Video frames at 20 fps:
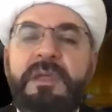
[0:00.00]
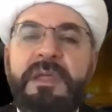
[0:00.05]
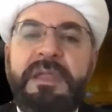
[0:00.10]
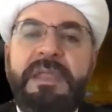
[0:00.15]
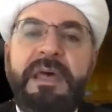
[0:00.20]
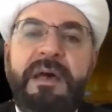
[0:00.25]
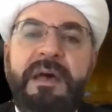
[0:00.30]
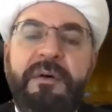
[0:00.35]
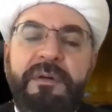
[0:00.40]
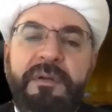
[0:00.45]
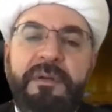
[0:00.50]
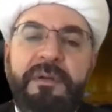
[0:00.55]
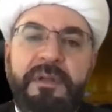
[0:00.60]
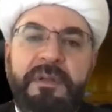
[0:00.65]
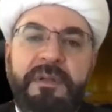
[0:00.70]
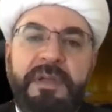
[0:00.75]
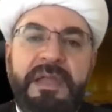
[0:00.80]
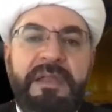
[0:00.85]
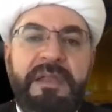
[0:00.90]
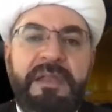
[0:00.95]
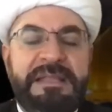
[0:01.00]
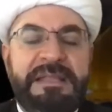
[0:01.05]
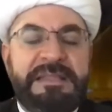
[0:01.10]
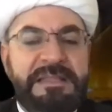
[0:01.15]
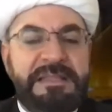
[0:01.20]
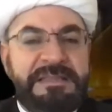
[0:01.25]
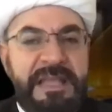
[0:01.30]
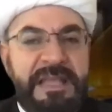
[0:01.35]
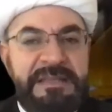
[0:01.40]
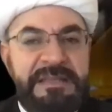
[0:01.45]
Now, and
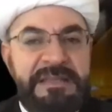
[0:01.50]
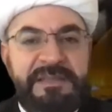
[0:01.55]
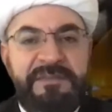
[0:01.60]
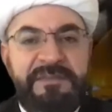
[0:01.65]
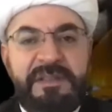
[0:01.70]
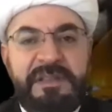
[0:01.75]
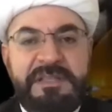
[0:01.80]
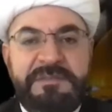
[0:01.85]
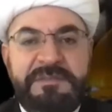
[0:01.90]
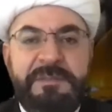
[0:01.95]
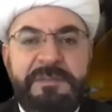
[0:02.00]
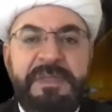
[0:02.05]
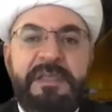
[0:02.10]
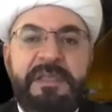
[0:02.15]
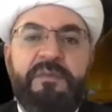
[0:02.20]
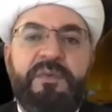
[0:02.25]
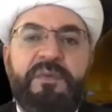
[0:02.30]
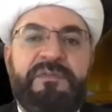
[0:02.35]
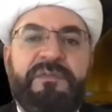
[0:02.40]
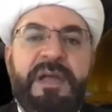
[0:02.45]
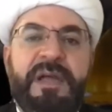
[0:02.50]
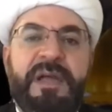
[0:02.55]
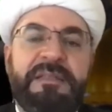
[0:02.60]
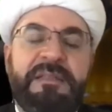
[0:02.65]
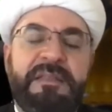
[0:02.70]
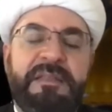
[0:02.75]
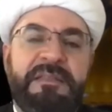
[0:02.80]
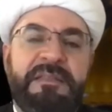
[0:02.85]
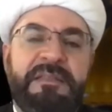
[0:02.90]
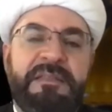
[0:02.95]
scientifically speaking, we find
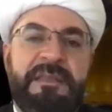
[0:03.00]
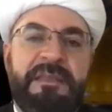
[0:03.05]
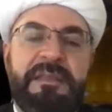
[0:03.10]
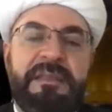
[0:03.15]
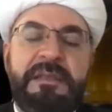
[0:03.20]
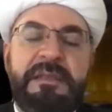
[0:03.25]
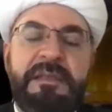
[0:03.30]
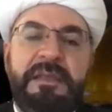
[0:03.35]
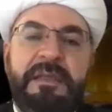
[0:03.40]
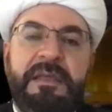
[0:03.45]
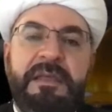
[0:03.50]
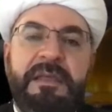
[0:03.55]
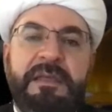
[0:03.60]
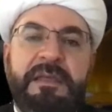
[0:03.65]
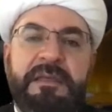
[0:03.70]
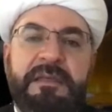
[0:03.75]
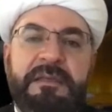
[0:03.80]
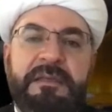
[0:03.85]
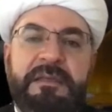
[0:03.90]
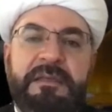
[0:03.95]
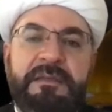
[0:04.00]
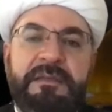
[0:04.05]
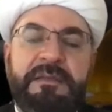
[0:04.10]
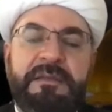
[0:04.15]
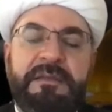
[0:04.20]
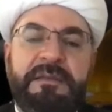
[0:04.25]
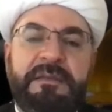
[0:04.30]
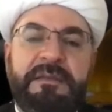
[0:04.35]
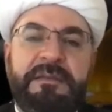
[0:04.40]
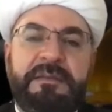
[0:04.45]
that the
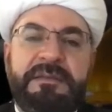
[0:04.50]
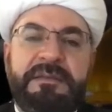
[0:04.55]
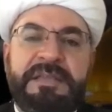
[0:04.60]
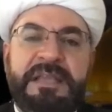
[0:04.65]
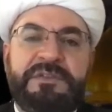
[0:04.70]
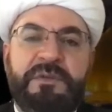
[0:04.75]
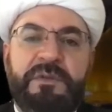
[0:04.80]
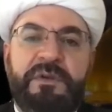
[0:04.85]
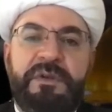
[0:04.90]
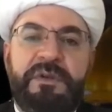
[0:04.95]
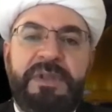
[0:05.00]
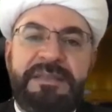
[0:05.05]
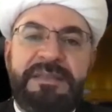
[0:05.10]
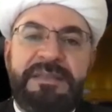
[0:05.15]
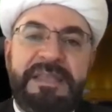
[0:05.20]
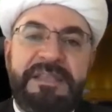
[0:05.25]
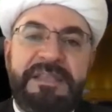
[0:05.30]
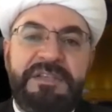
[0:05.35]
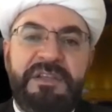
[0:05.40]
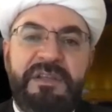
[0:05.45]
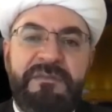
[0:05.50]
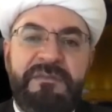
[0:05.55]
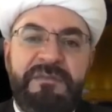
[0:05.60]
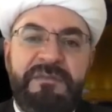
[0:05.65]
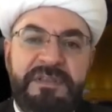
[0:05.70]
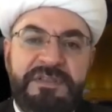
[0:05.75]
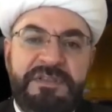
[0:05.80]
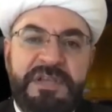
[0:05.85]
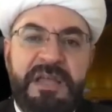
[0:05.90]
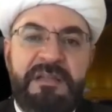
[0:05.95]
sexual orientation of
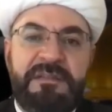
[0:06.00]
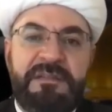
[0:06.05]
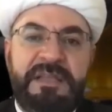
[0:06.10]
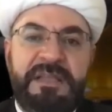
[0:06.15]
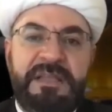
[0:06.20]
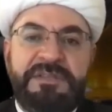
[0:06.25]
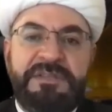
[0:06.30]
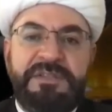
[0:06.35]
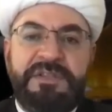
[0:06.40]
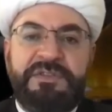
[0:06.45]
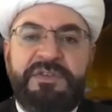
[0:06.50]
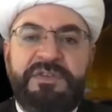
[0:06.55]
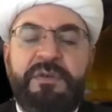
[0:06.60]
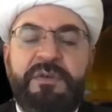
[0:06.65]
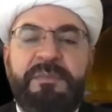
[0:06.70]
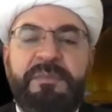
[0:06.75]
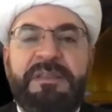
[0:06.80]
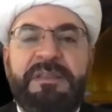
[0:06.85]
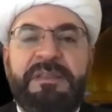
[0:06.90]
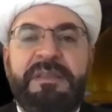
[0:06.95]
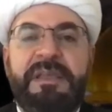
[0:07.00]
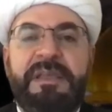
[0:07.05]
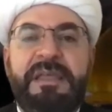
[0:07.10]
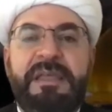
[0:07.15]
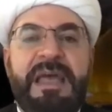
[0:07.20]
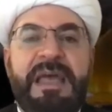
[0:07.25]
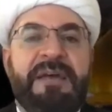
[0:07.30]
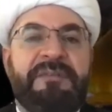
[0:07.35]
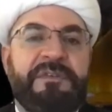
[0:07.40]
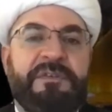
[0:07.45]
the child is determined
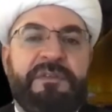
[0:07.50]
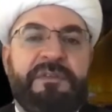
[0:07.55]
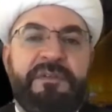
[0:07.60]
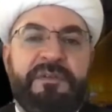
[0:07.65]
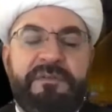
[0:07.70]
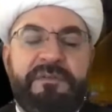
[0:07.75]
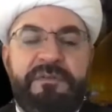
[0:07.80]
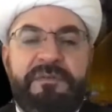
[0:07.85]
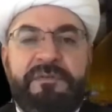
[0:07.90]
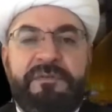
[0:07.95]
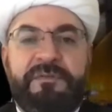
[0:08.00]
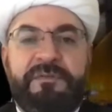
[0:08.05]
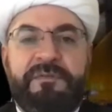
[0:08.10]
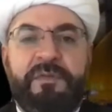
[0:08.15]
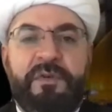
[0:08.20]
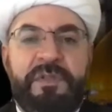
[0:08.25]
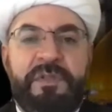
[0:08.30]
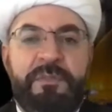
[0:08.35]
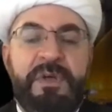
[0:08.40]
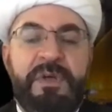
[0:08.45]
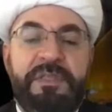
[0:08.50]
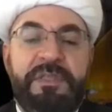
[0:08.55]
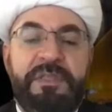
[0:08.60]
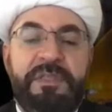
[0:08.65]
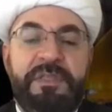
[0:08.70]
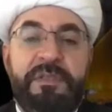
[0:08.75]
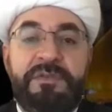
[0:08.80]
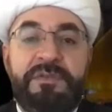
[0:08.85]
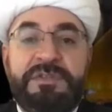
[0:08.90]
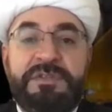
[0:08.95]
after the fourth month,
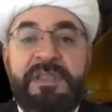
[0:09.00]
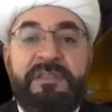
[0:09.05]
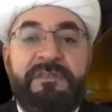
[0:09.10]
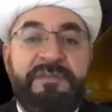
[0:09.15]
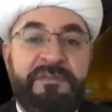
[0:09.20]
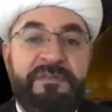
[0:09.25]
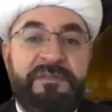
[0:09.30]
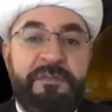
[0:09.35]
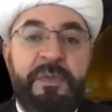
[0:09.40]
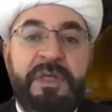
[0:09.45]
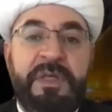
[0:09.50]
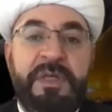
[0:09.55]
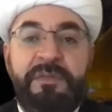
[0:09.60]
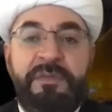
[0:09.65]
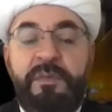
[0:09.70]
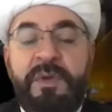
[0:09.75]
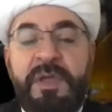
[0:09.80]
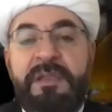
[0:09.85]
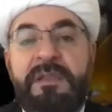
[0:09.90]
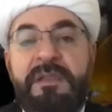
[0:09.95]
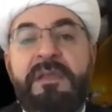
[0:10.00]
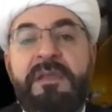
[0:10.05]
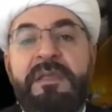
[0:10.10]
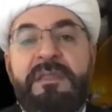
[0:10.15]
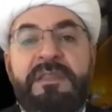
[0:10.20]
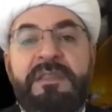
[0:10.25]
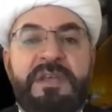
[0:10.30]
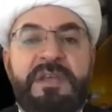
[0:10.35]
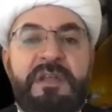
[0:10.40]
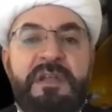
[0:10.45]
usually the fifth month when
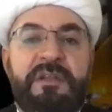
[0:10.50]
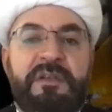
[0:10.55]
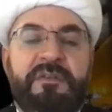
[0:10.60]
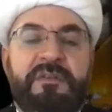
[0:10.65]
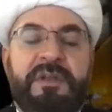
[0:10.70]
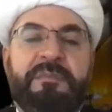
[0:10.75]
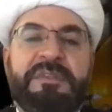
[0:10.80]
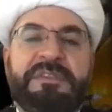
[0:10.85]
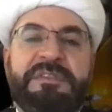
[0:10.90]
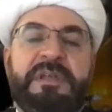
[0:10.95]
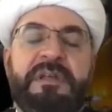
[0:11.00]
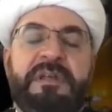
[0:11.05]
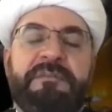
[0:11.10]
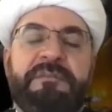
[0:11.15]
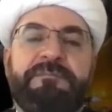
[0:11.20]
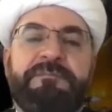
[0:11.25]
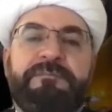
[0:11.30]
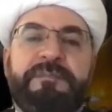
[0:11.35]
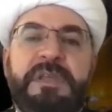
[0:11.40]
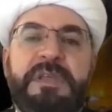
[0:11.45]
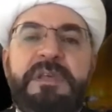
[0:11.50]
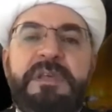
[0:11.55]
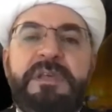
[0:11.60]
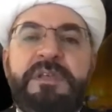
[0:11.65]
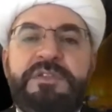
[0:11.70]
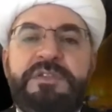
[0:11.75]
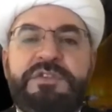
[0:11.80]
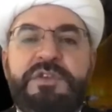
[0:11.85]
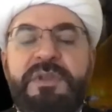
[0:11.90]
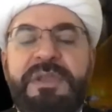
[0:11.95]
the sonogram is done.
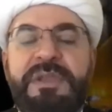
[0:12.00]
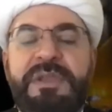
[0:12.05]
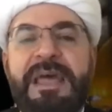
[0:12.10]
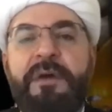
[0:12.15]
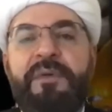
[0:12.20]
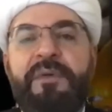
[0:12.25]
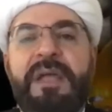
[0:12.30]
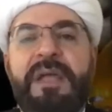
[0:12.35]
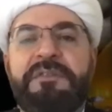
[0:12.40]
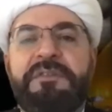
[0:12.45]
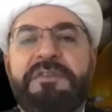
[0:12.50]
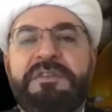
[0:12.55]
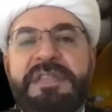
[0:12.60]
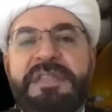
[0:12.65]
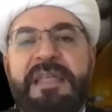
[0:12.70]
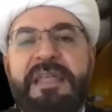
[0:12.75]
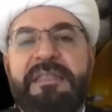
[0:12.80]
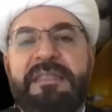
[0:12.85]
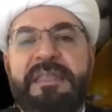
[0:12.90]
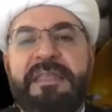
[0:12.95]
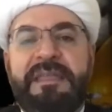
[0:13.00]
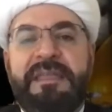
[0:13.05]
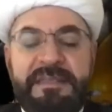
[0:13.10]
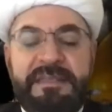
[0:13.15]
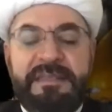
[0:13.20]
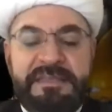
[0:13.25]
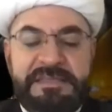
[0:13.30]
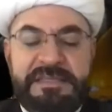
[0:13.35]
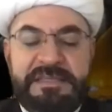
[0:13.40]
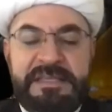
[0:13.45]
So now we understand then
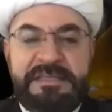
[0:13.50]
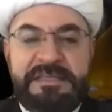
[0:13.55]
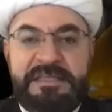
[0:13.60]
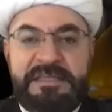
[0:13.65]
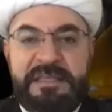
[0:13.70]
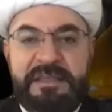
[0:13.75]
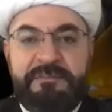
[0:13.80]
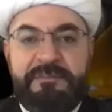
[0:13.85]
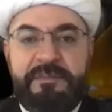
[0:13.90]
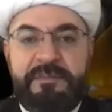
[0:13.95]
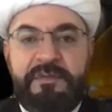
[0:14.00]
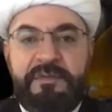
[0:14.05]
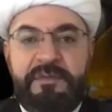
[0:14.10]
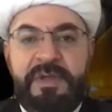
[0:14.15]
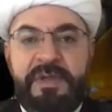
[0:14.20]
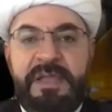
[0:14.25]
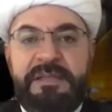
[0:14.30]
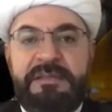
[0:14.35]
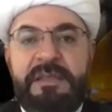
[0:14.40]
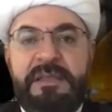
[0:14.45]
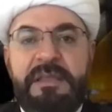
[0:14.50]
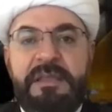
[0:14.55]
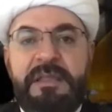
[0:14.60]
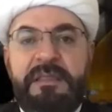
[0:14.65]
this system, right?